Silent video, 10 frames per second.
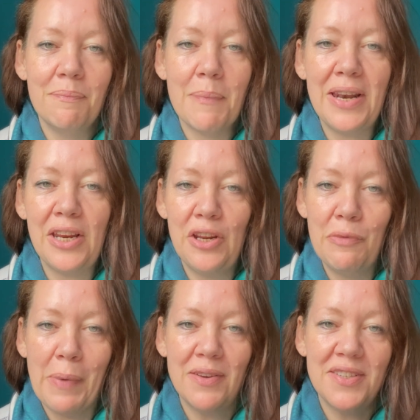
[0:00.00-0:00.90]
Many
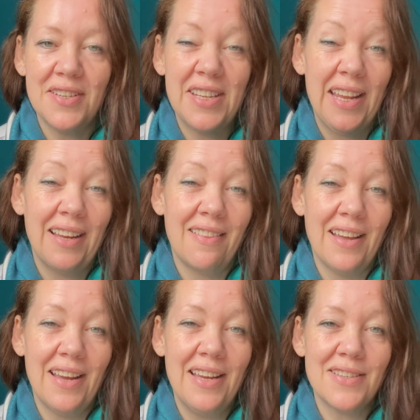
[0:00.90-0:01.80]
new boaters think
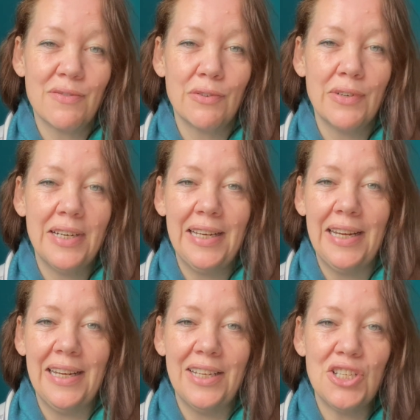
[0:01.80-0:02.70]
that it's
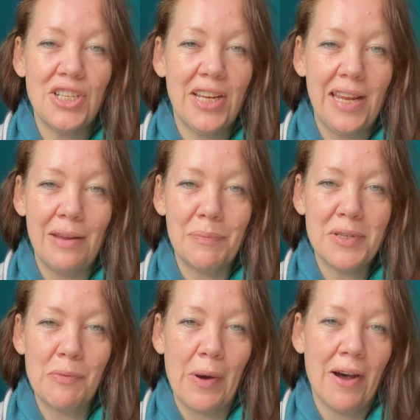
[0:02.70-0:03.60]
really cheap
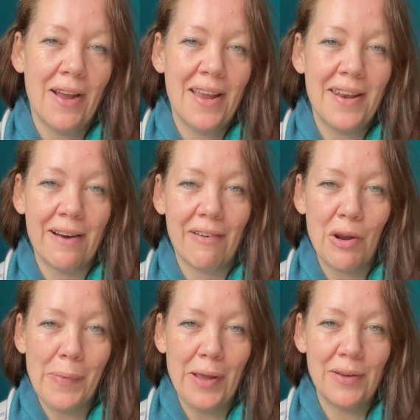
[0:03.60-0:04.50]
to buy a
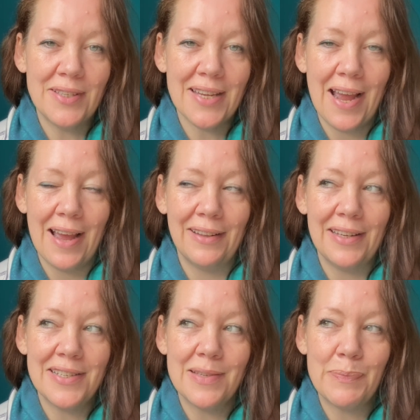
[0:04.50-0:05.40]
narrowboat, and
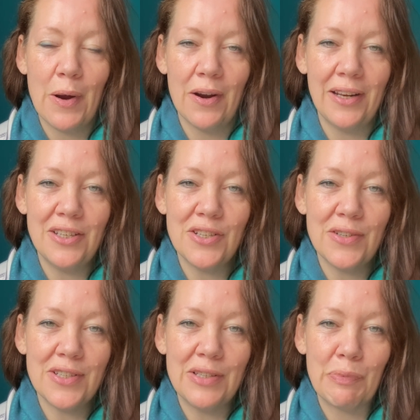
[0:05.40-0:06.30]
this is partly due
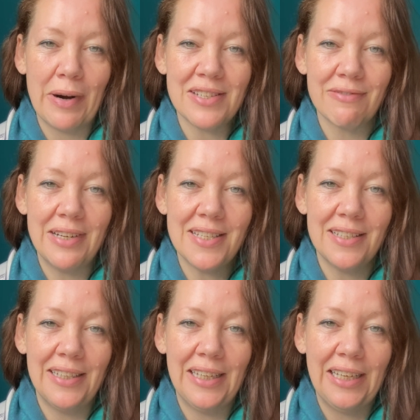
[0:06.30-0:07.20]
to the press
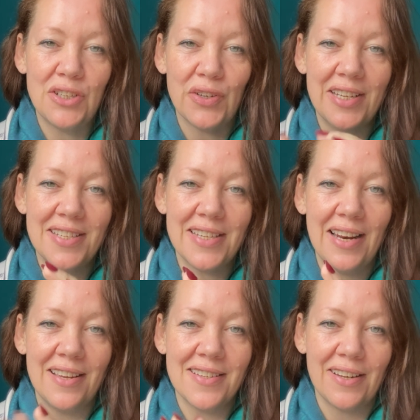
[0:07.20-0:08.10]
recently trying to sell
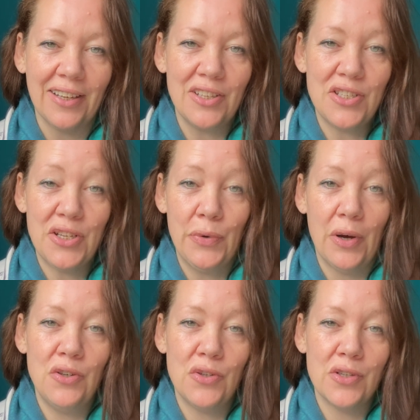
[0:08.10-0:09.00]
it as like a
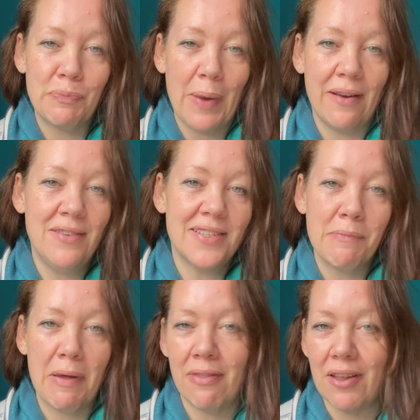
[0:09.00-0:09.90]
£200 a
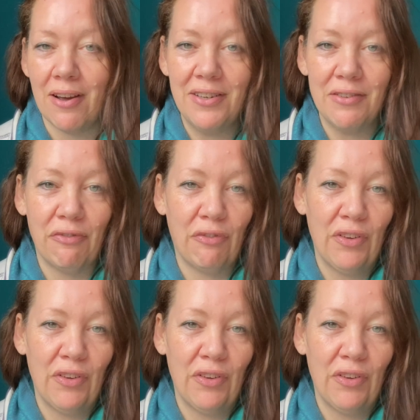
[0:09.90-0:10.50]
month kind of